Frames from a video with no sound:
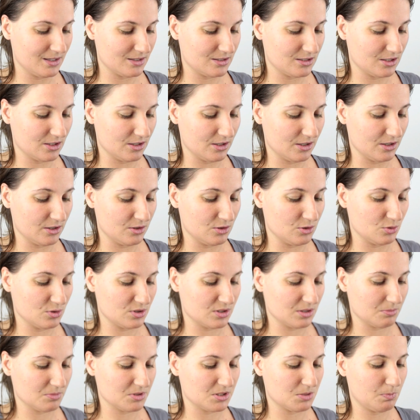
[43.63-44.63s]
to do
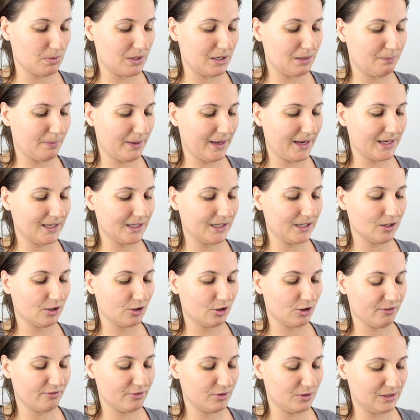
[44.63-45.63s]
some speed painting or if